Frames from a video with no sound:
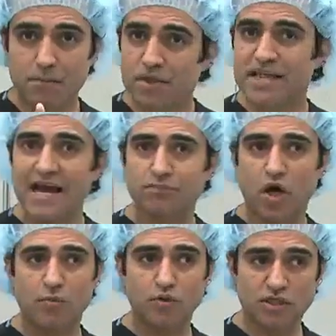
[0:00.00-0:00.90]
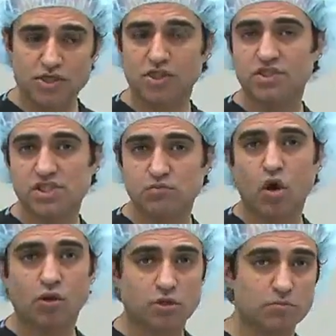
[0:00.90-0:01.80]
But that population is
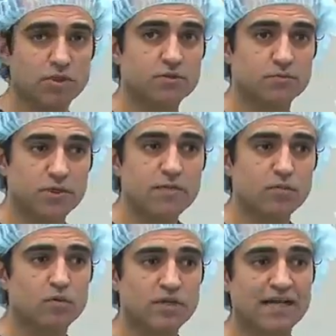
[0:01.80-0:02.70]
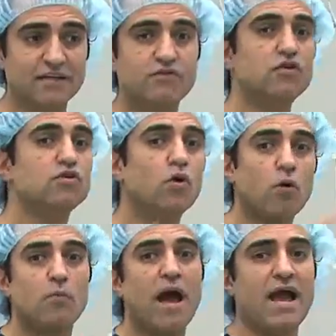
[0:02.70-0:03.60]
small compared to the people that, if you
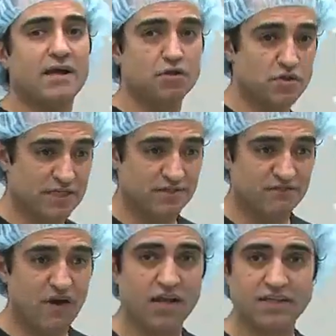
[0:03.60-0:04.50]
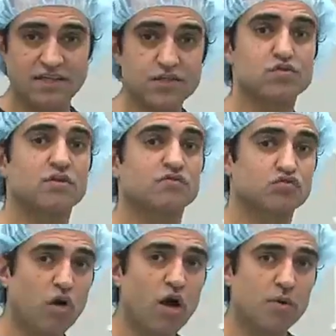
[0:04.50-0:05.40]
go back, you can find a history of
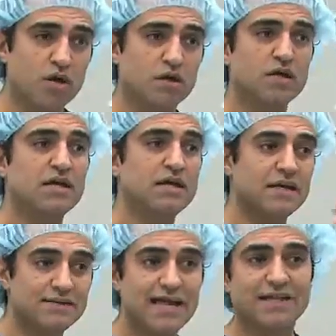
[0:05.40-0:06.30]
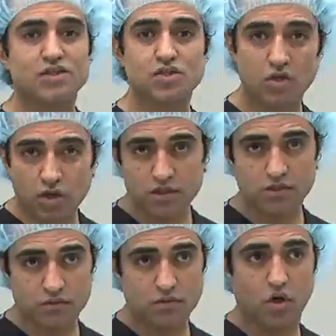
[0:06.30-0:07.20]
trauma that
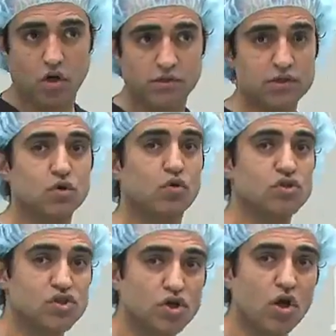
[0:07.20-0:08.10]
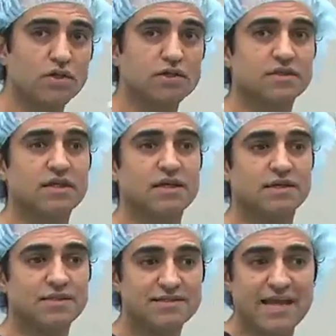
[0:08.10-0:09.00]
started all this or started
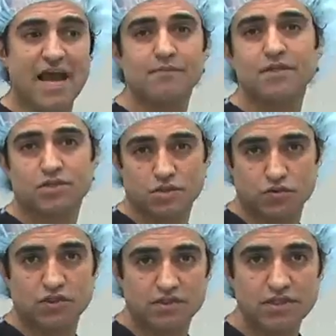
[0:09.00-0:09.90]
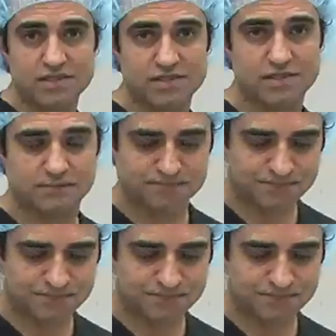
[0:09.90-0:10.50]
the damage to the disc.